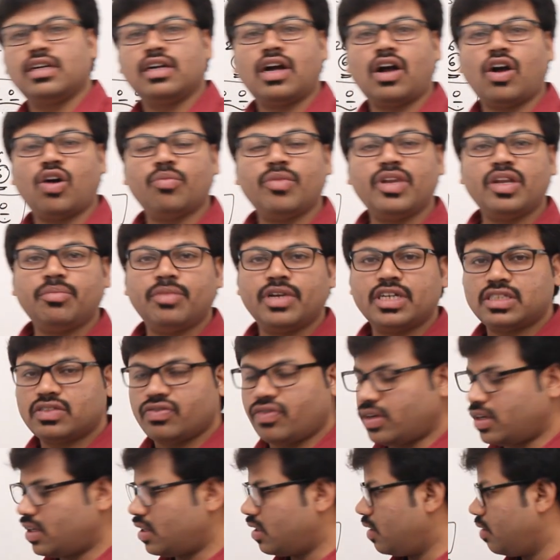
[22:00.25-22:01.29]
How many bits
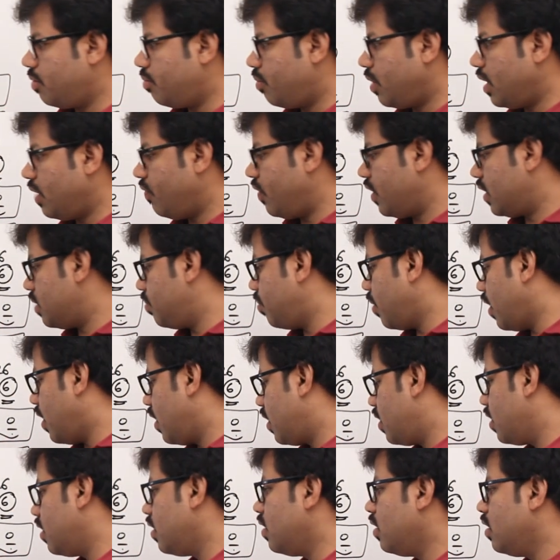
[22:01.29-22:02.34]
for prefix
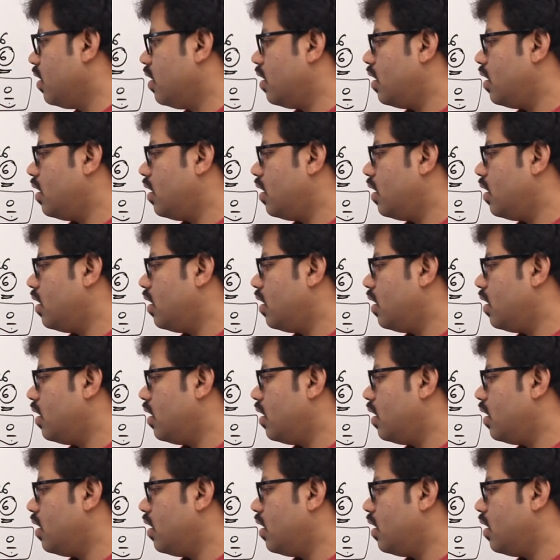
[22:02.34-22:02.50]
part?